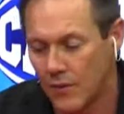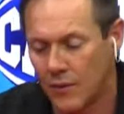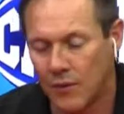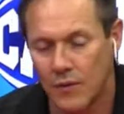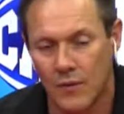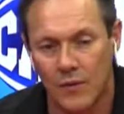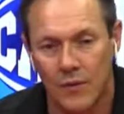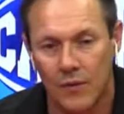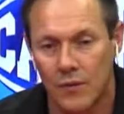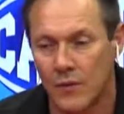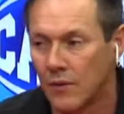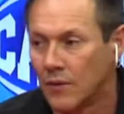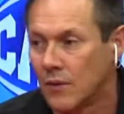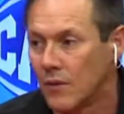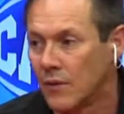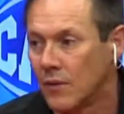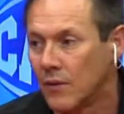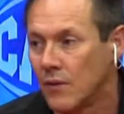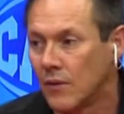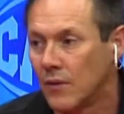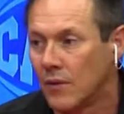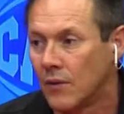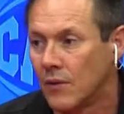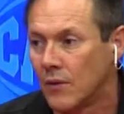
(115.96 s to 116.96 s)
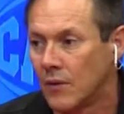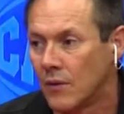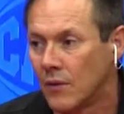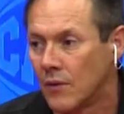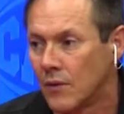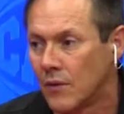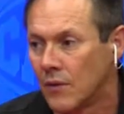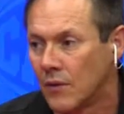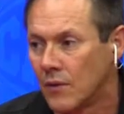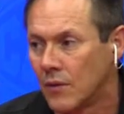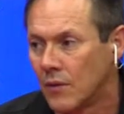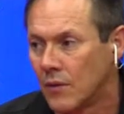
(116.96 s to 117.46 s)

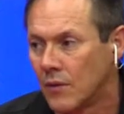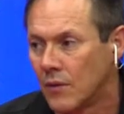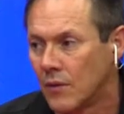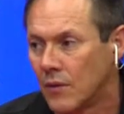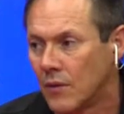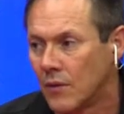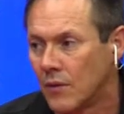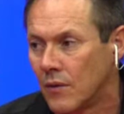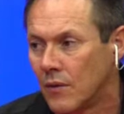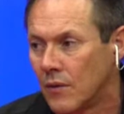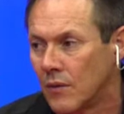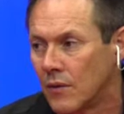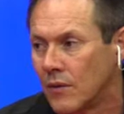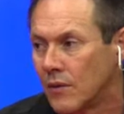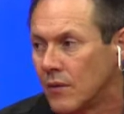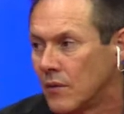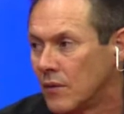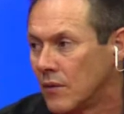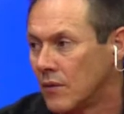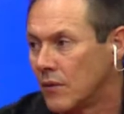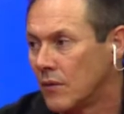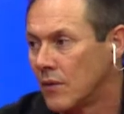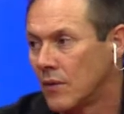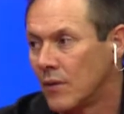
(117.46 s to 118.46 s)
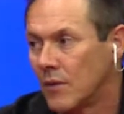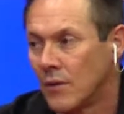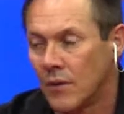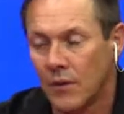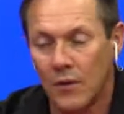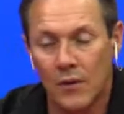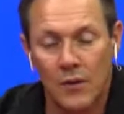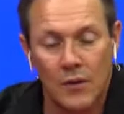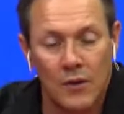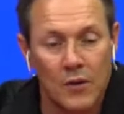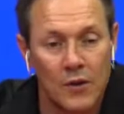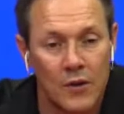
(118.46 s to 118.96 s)

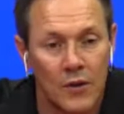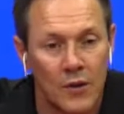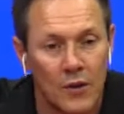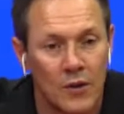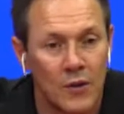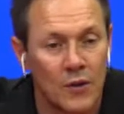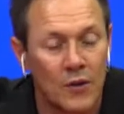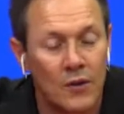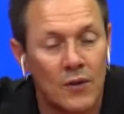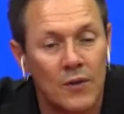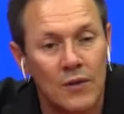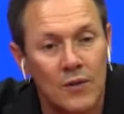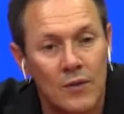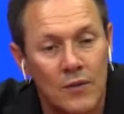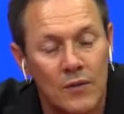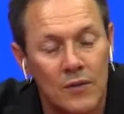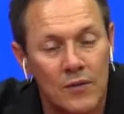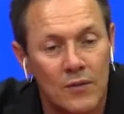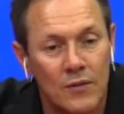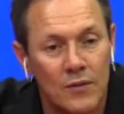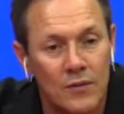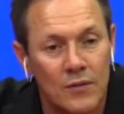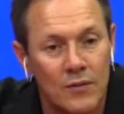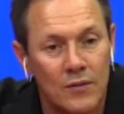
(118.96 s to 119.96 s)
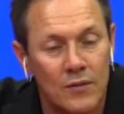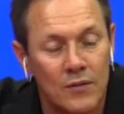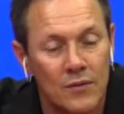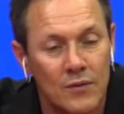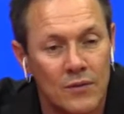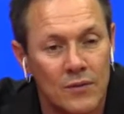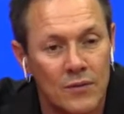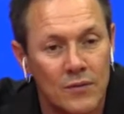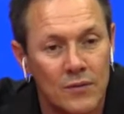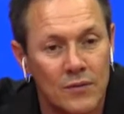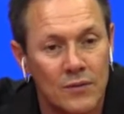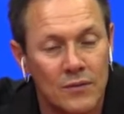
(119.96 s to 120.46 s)

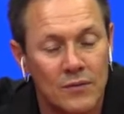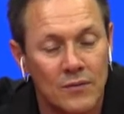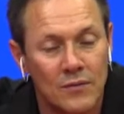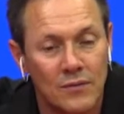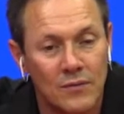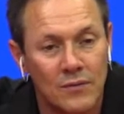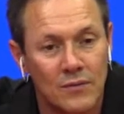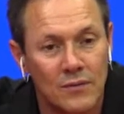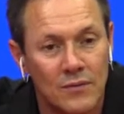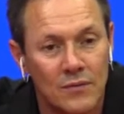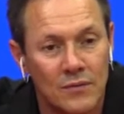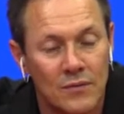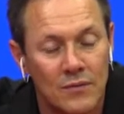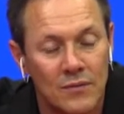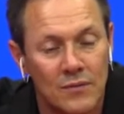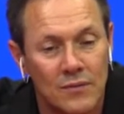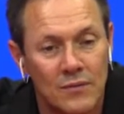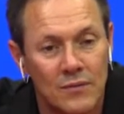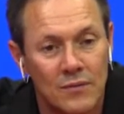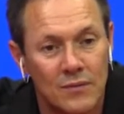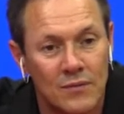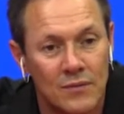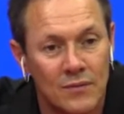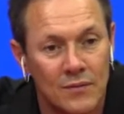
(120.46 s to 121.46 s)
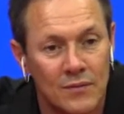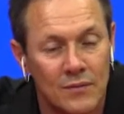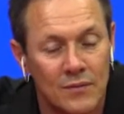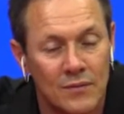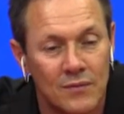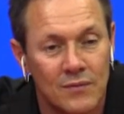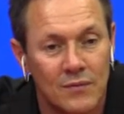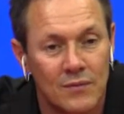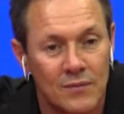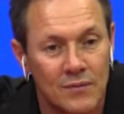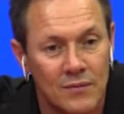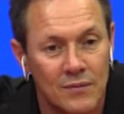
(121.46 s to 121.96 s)

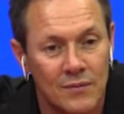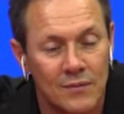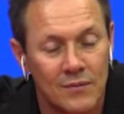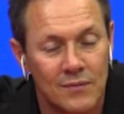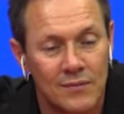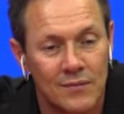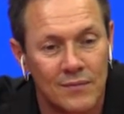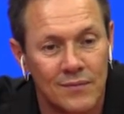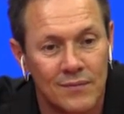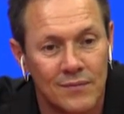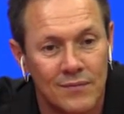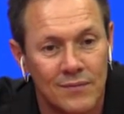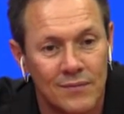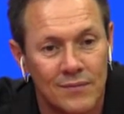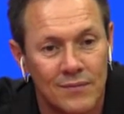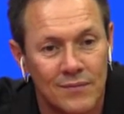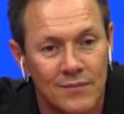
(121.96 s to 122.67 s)
[no speech]